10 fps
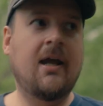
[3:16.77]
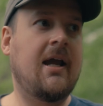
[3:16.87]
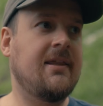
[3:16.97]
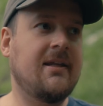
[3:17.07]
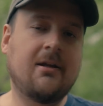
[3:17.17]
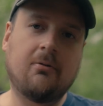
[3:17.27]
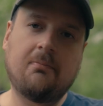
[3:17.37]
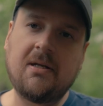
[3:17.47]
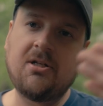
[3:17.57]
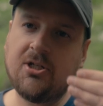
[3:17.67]
and then it would
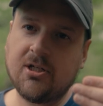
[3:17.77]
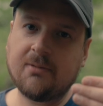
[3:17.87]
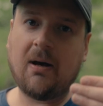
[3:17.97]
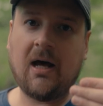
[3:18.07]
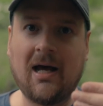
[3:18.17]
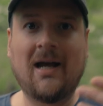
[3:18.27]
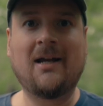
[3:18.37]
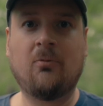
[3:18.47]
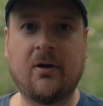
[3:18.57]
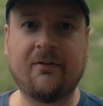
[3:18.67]
be just
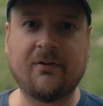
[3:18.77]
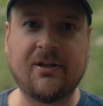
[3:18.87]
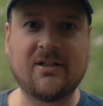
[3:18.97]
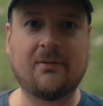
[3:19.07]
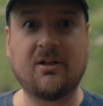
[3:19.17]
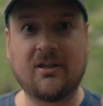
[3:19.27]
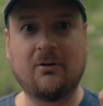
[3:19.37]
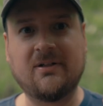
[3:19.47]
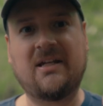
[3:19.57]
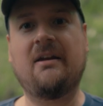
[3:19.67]
behind whatever the subject that
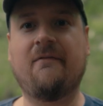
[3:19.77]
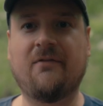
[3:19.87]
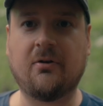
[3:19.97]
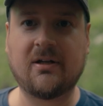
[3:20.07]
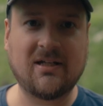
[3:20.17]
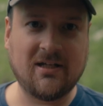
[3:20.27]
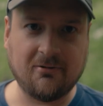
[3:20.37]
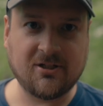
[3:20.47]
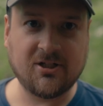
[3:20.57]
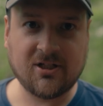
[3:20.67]
was in focus, and it
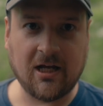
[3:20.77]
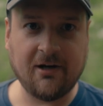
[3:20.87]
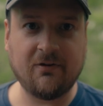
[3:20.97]
was just kind of